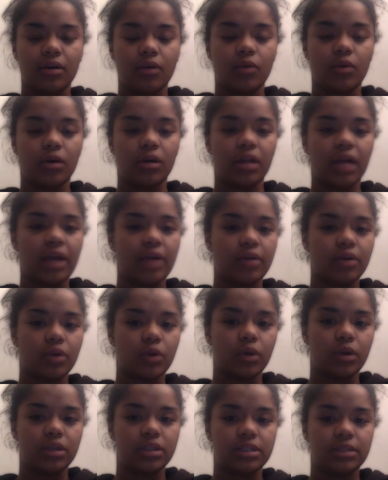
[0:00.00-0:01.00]
Well, I
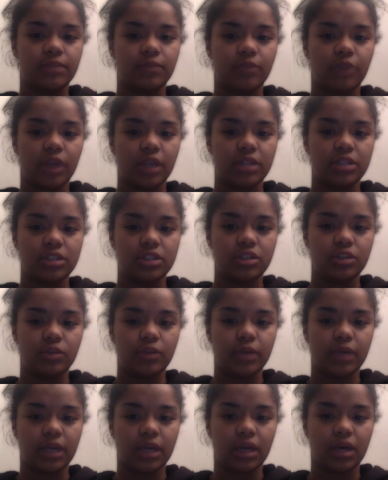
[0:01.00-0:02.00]
recorded some friends doing
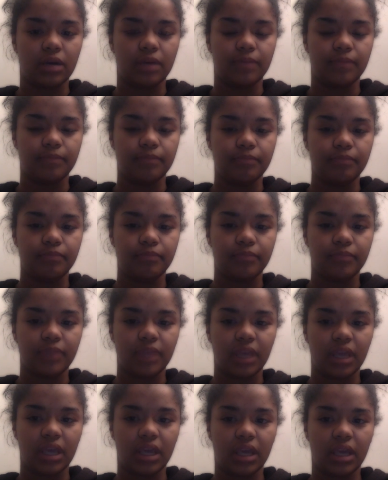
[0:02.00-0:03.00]
um,
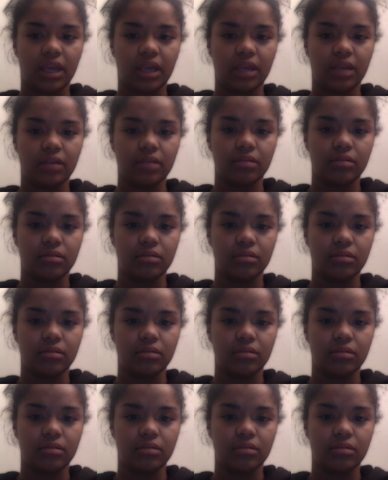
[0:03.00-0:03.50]
a